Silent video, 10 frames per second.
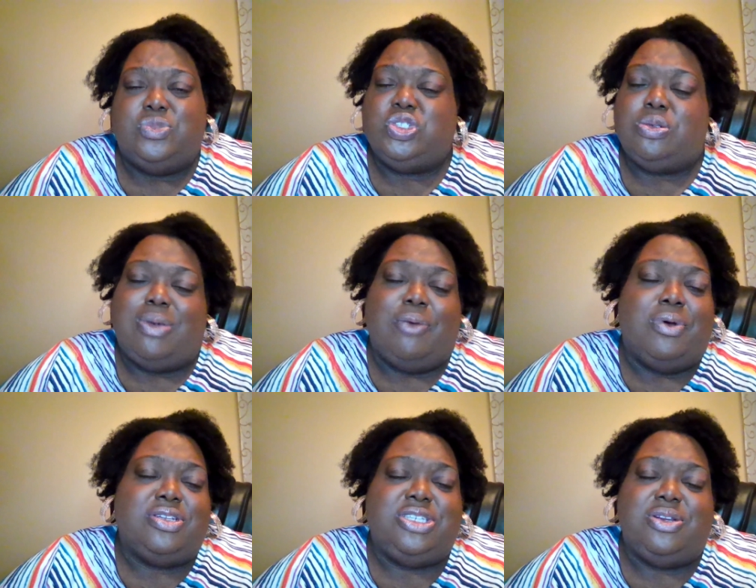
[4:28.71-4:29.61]
So, my
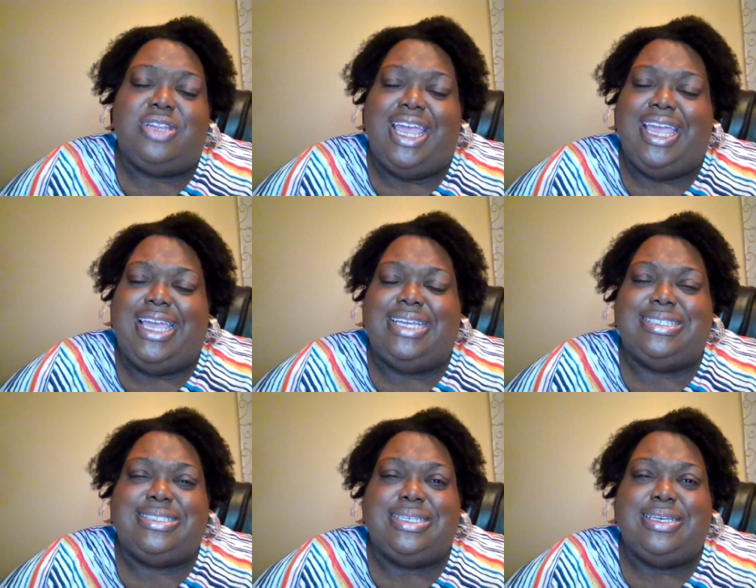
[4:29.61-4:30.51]
word to you today
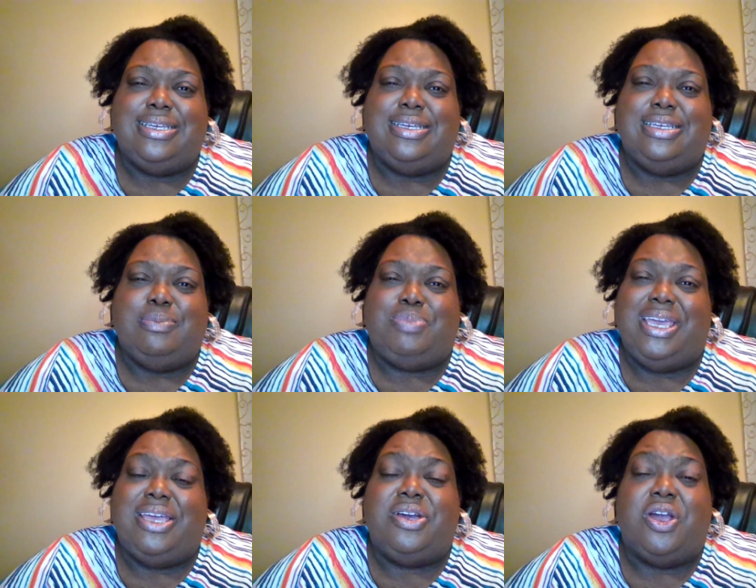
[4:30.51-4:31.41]
is
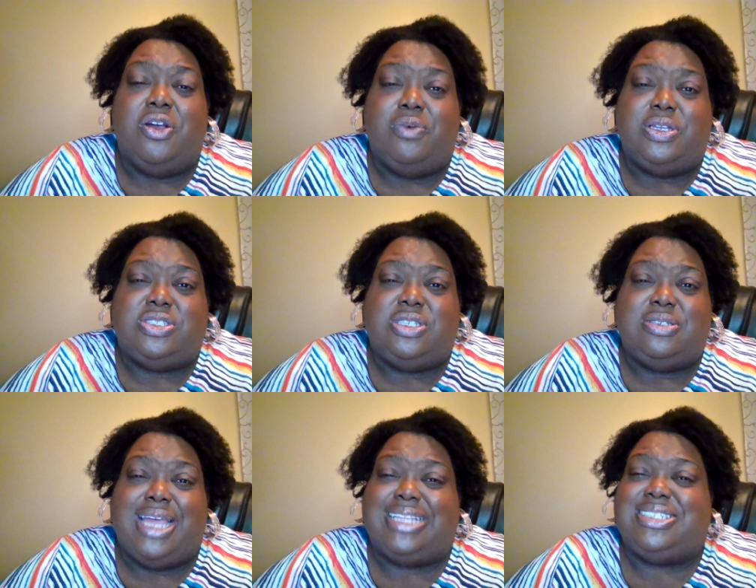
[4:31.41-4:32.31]
be encouraged
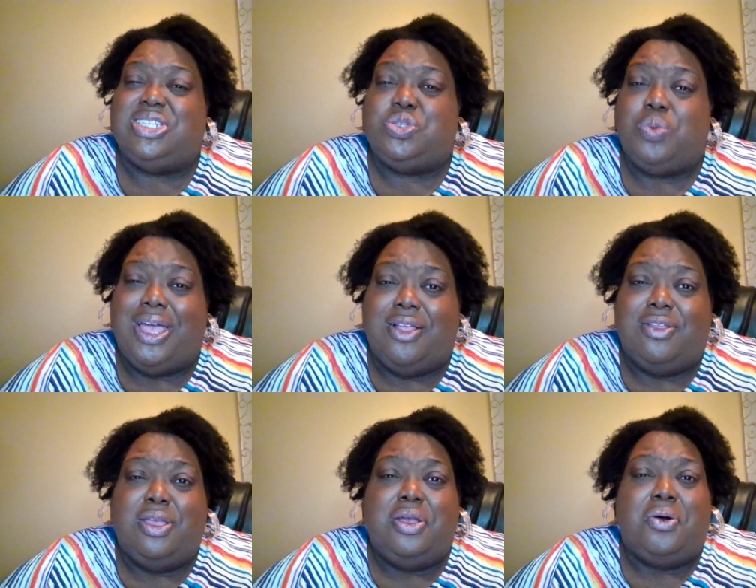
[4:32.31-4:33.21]
not to dwell